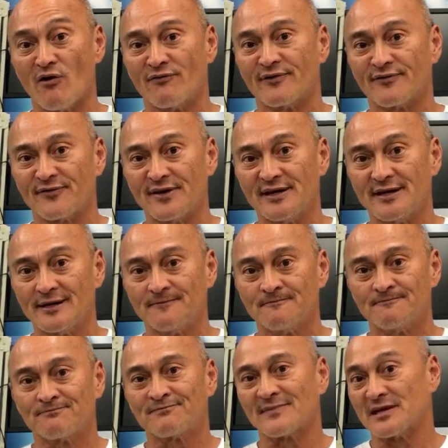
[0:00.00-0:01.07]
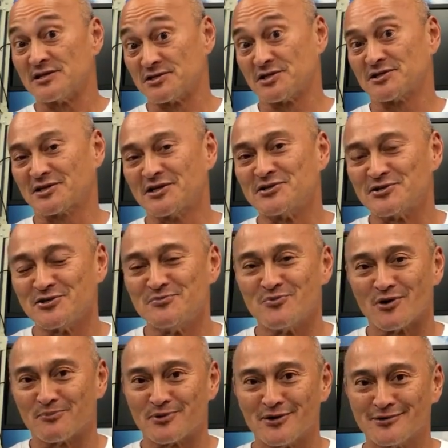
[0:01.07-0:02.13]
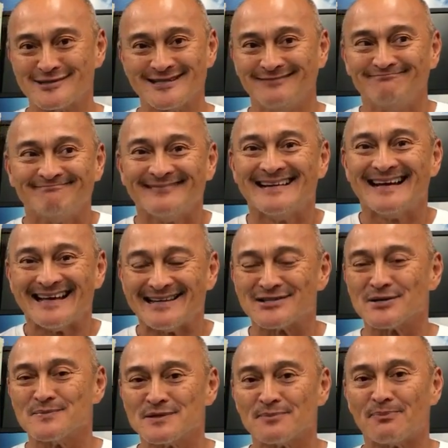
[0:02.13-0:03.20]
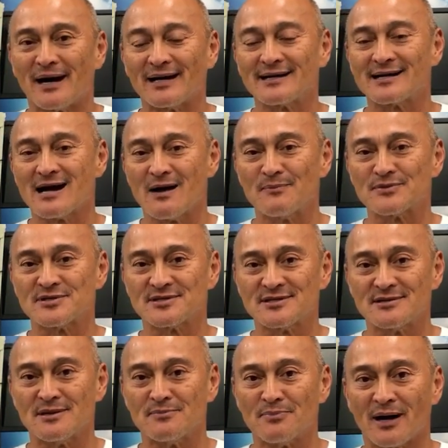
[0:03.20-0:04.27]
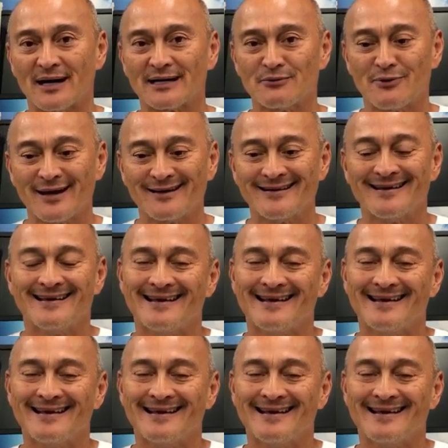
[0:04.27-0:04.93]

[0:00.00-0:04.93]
overfeeding is just consume more protein, in terms of body composition and body weight,